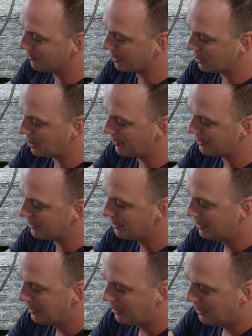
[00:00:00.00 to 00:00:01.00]
you wanna call it,
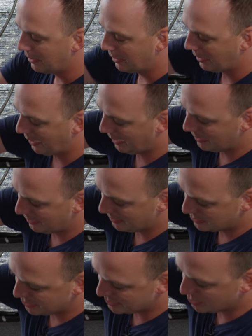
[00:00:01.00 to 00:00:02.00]
and
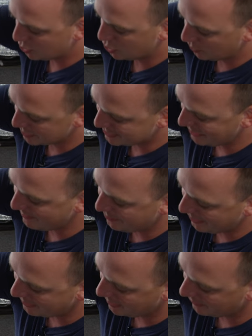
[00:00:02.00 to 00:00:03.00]
just do the same
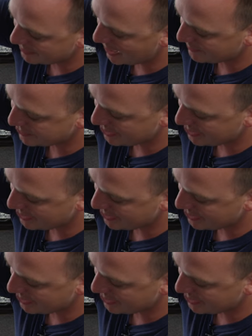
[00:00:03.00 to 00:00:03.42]
thing I did on the top